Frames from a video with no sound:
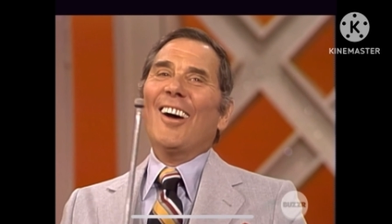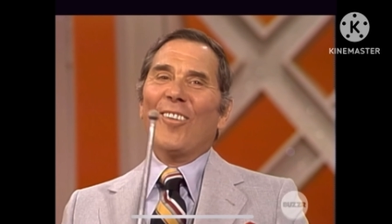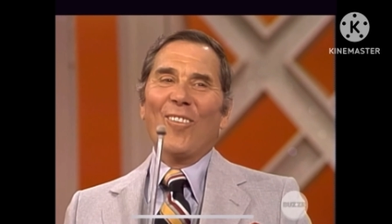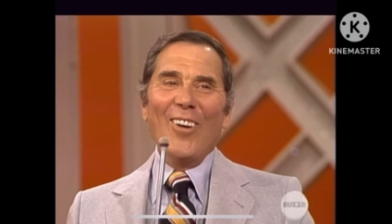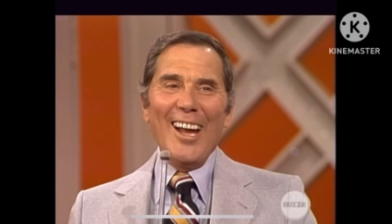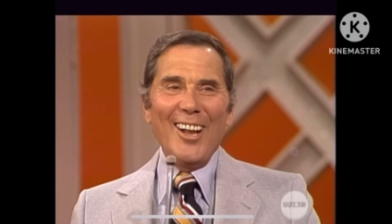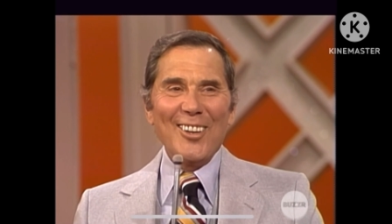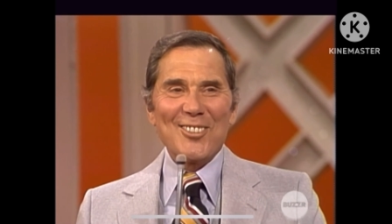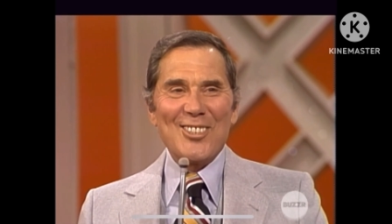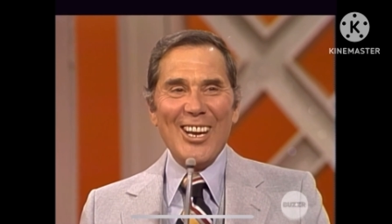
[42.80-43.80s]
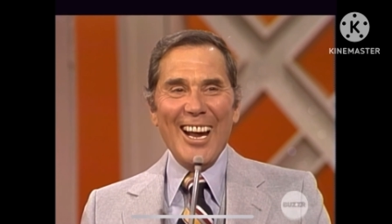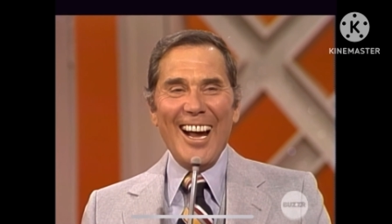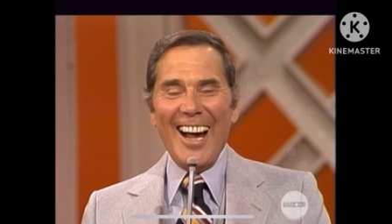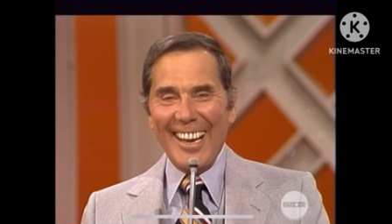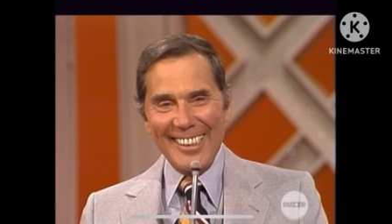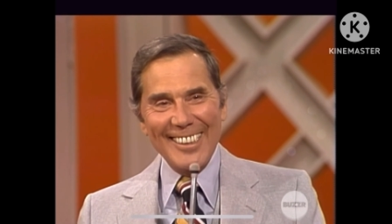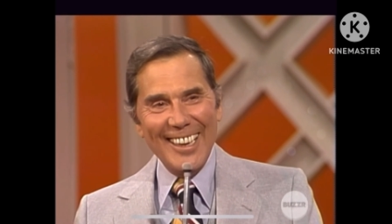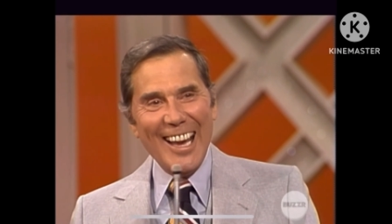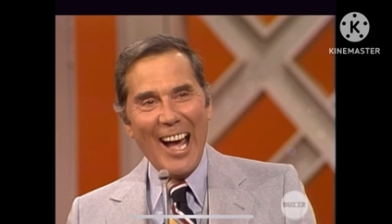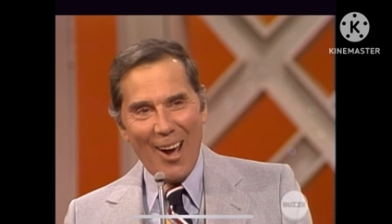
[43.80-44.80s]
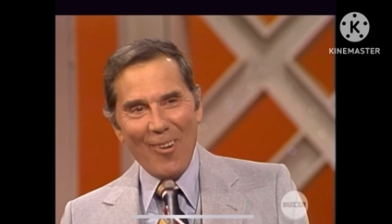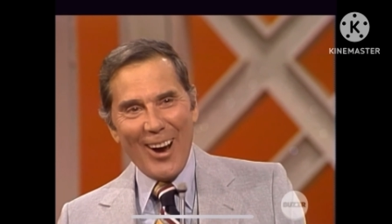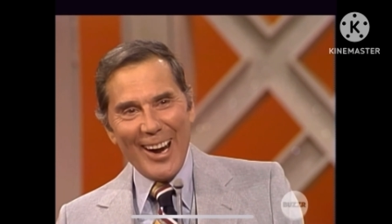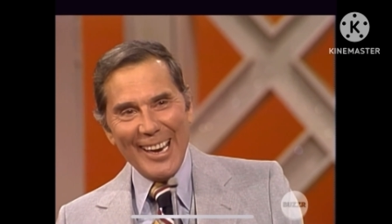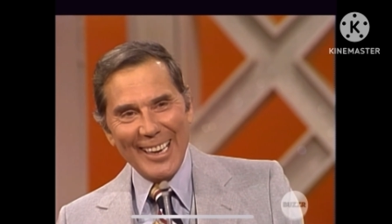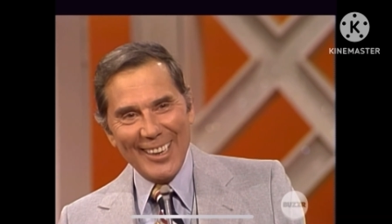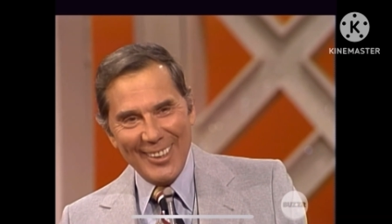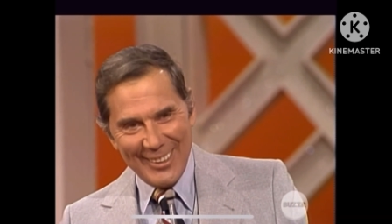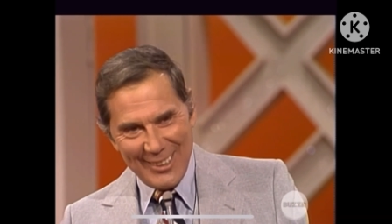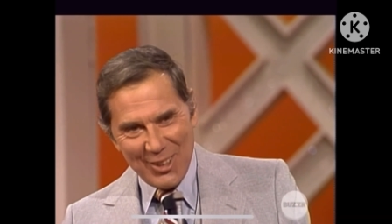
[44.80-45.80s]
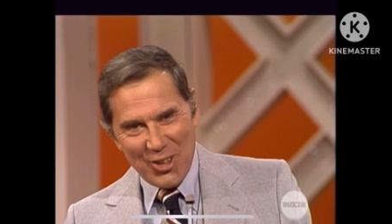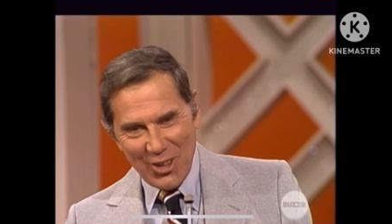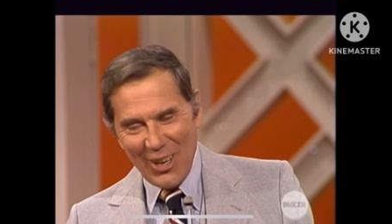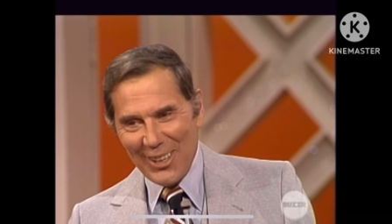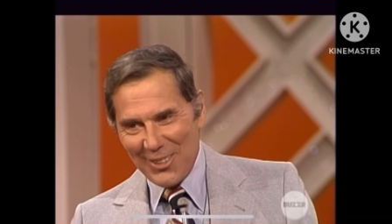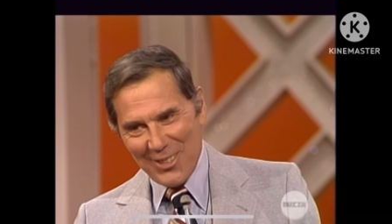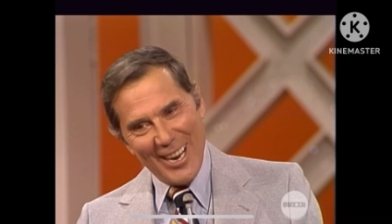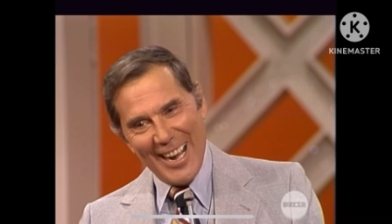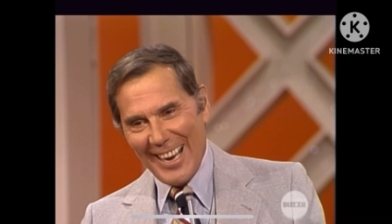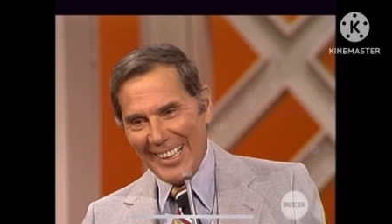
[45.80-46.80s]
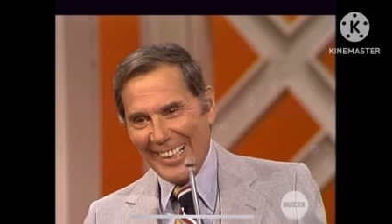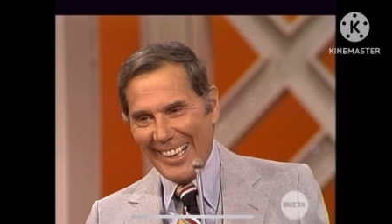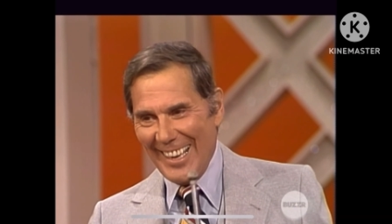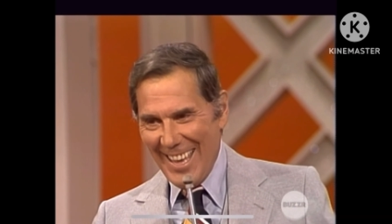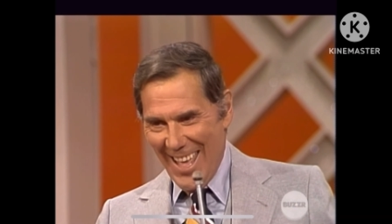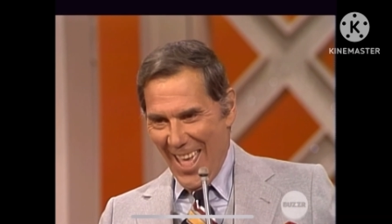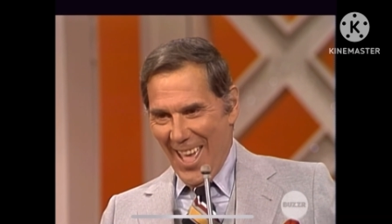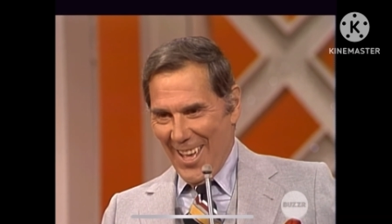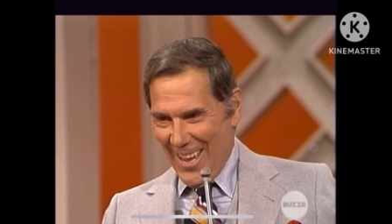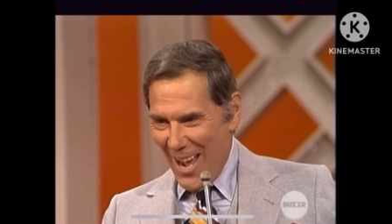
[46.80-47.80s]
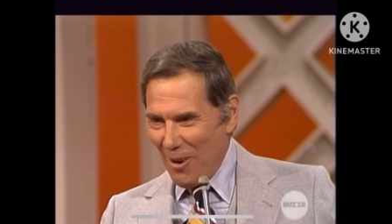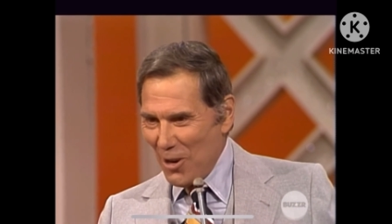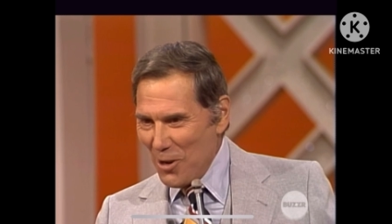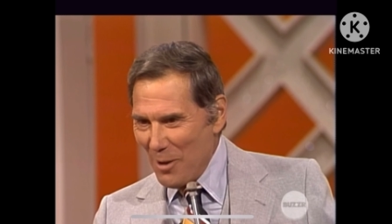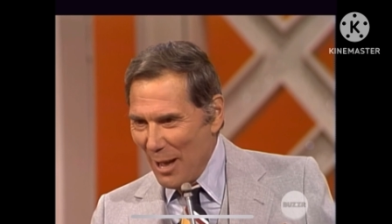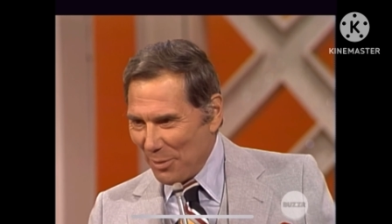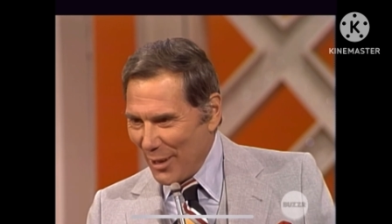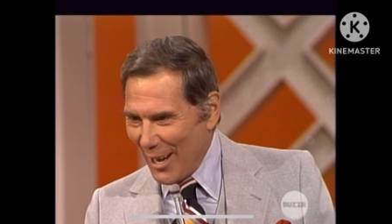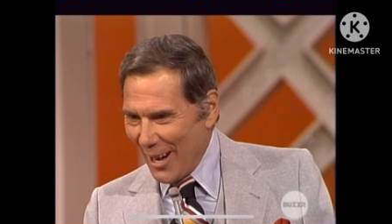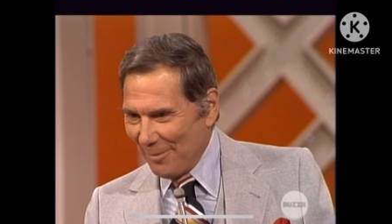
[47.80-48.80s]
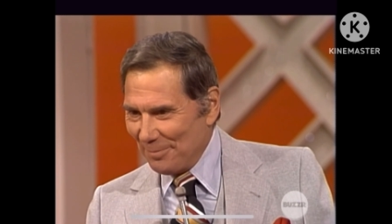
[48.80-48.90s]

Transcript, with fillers: well, John, how are you? Good, John. How are you out there?